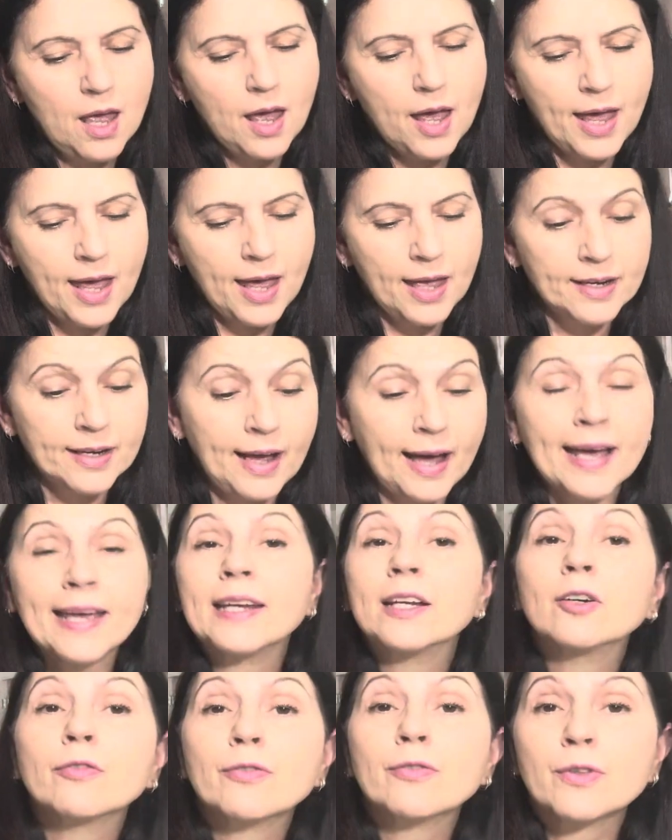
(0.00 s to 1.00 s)
and
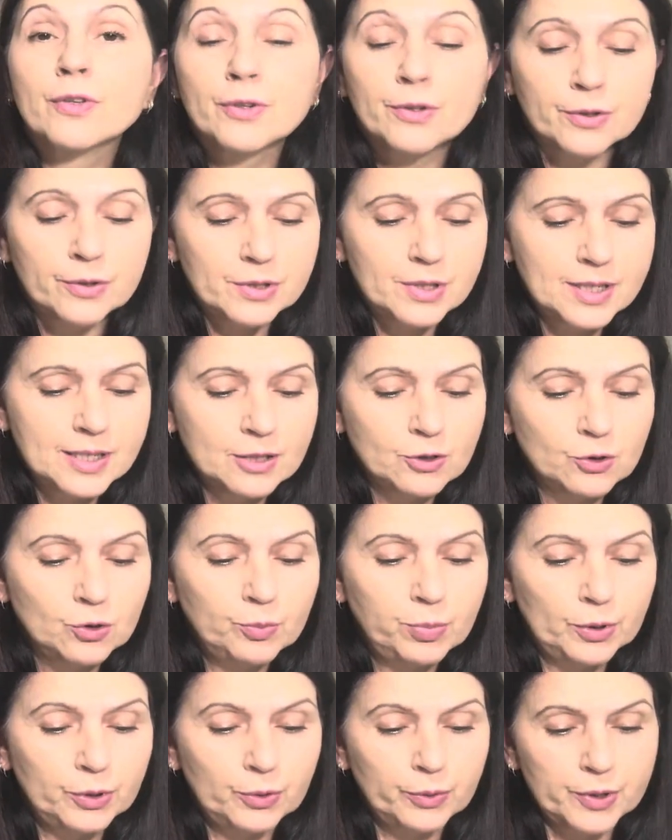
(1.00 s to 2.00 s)
8 of the steel
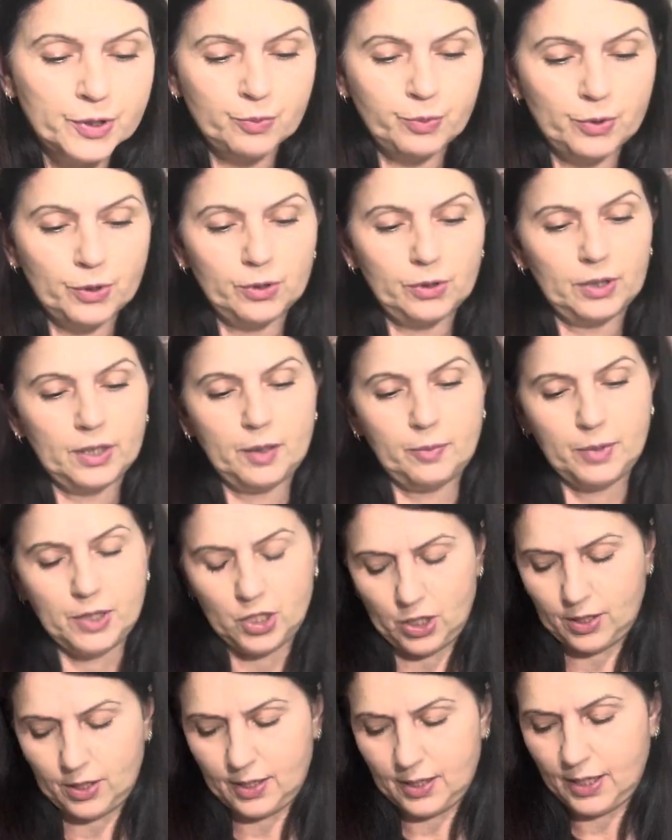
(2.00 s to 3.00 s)
blue as well. Let me
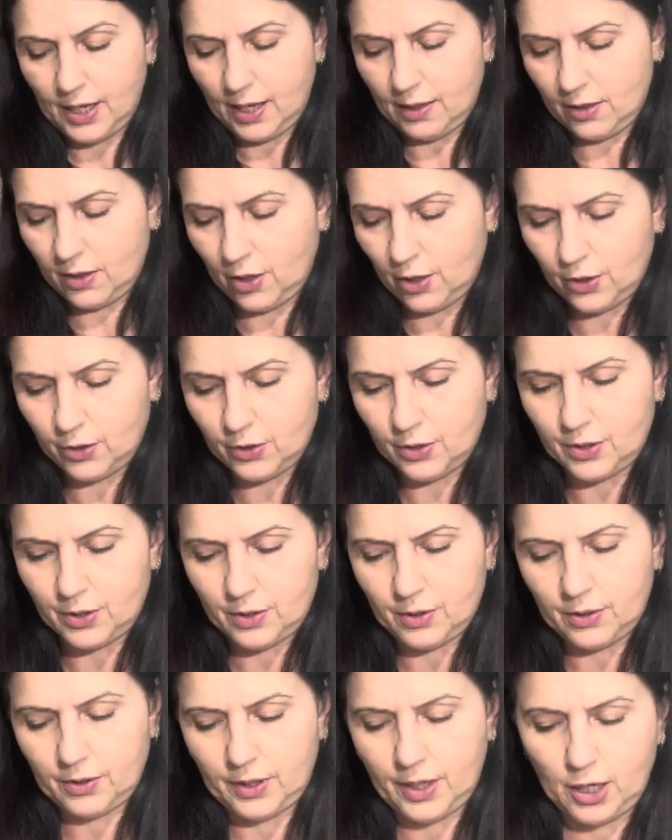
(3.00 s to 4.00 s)
just get
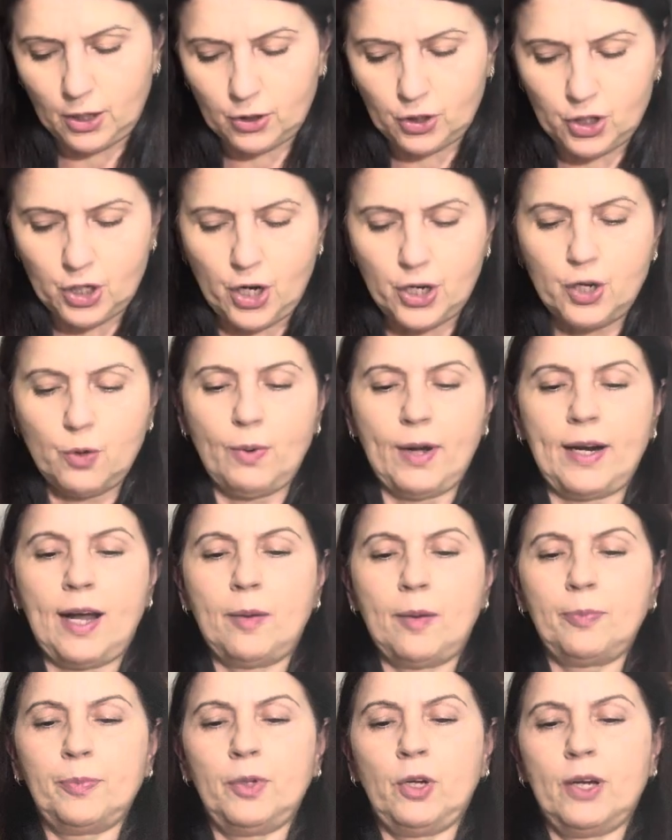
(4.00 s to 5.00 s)
those, and I'll show you one
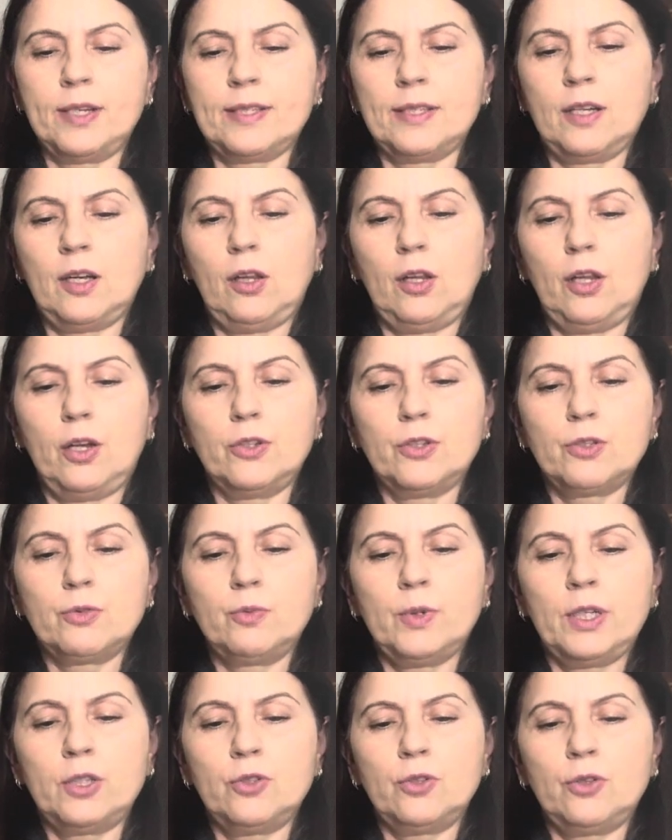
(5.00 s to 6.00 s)
up nice and close.
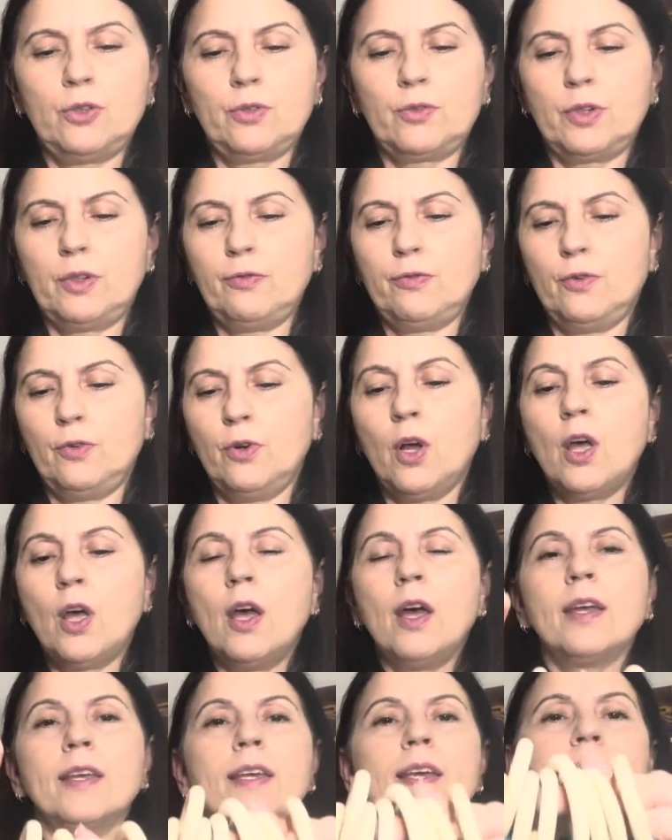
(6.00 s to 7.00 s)
1, 2, 3, 4.
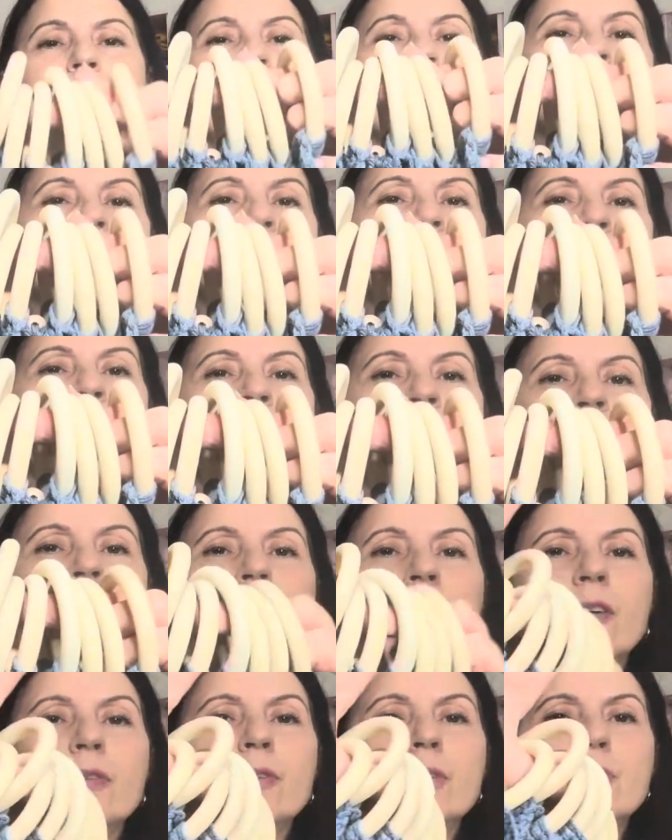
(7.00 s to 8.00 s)
Yeah, there's 8
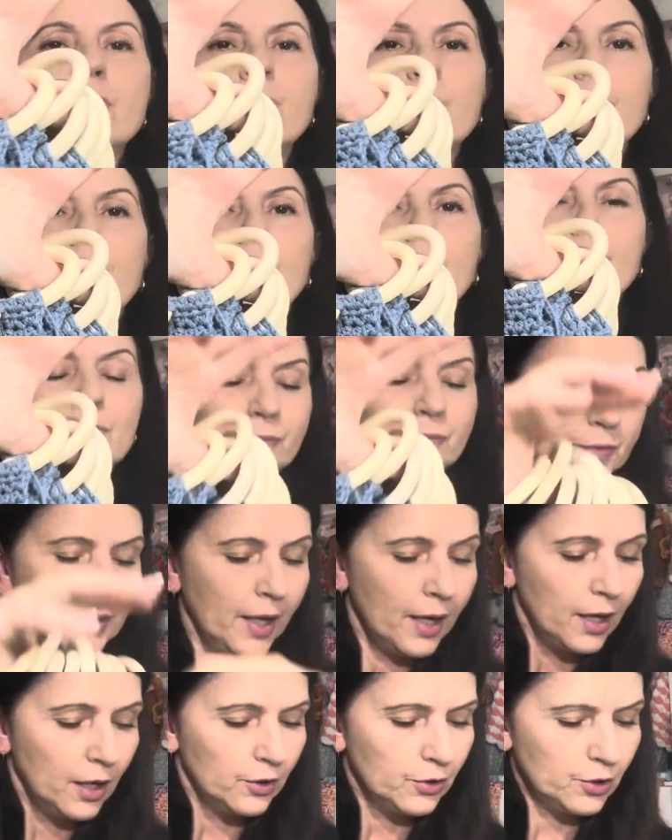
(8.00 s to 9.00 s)
there as well.
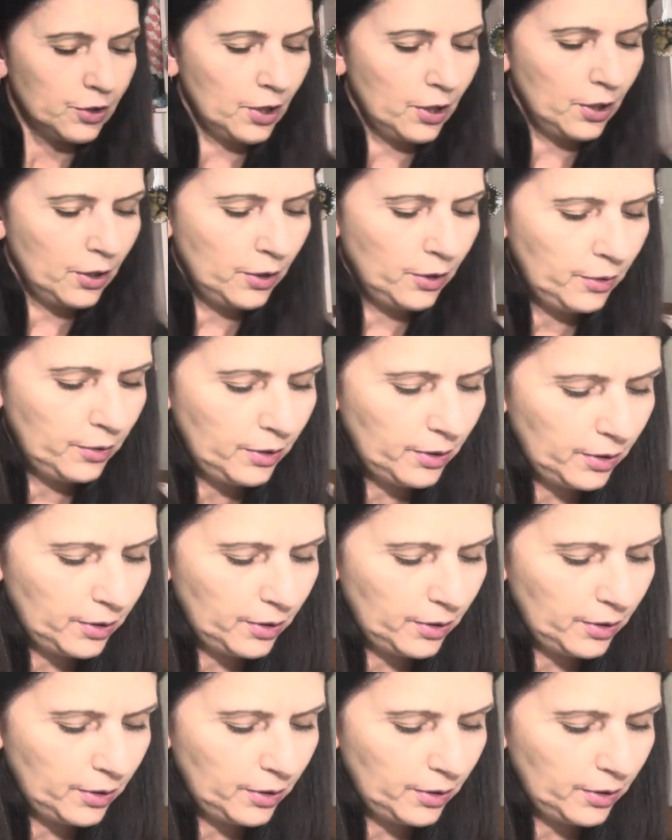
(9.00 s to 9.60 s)
So